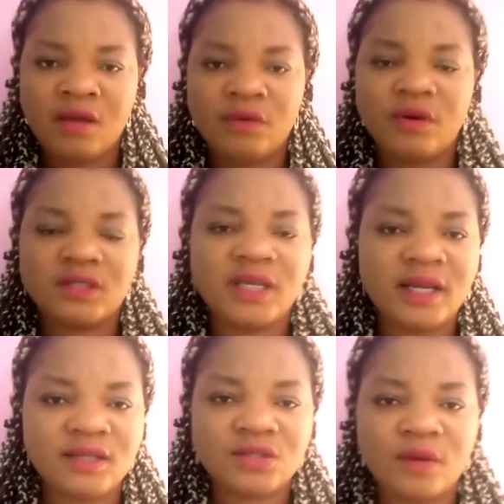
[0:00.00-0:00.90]
He was
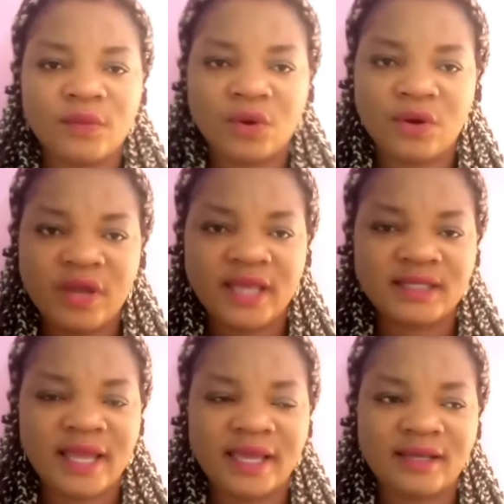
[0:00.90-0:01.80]
hearing some
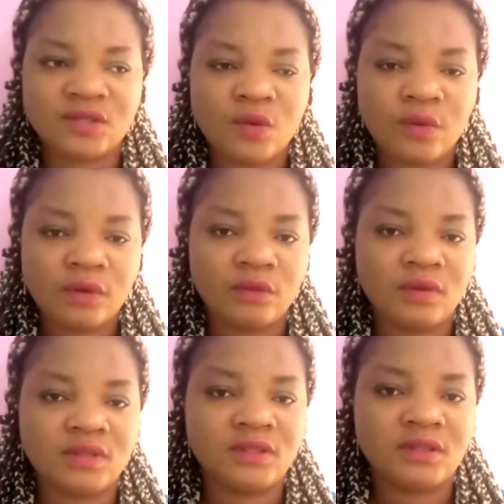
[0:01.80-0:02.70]
noise, like someone
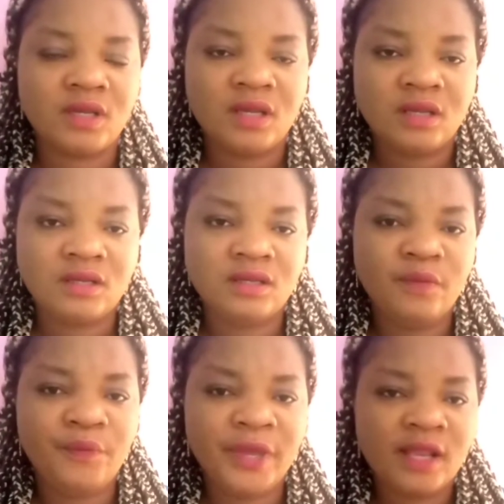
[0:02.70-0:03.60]
was
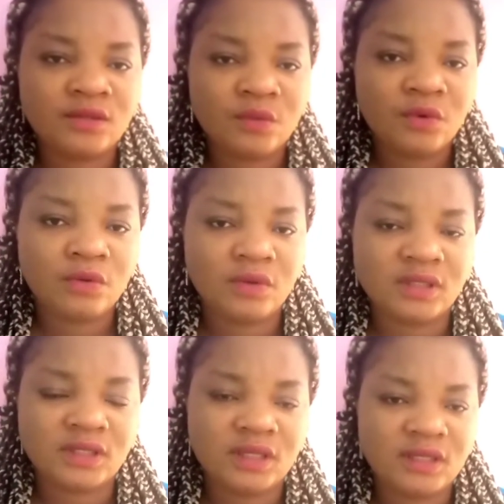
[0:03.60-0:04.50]
in pain, someone
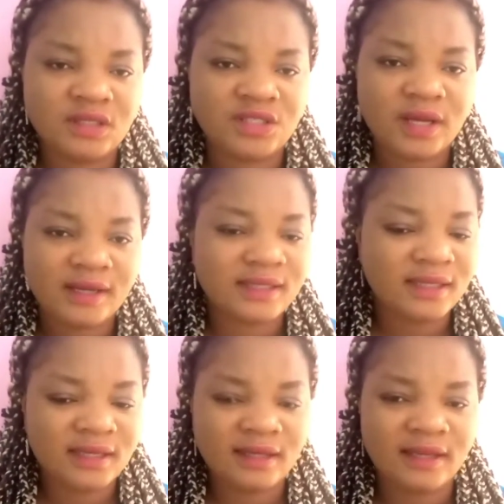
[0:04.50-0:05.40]
was
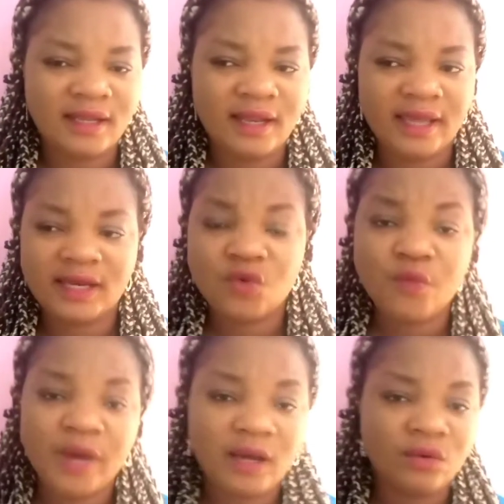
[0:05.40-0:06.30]
shouting. Like the
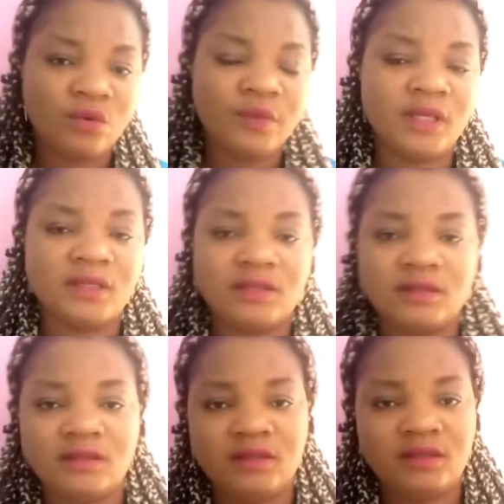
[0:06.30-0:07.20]
woman's
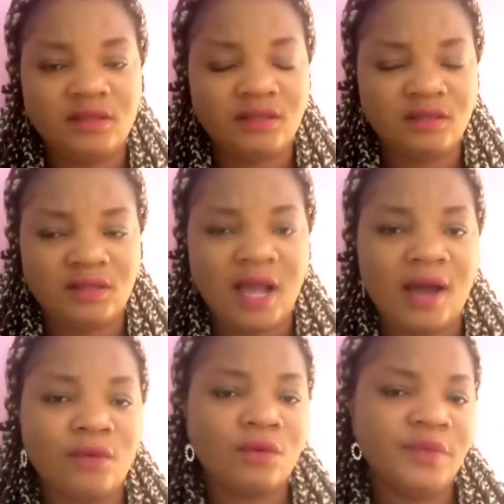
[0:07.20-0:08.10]
room
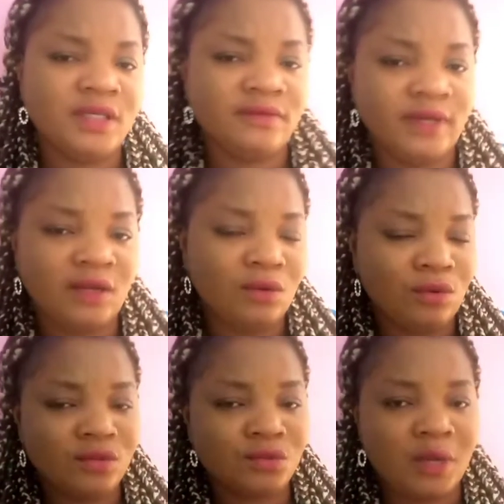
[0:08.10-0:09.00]
her room is very
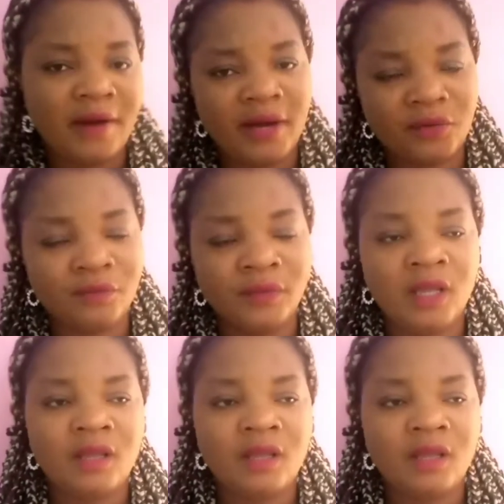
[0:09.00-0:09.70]
close to our room,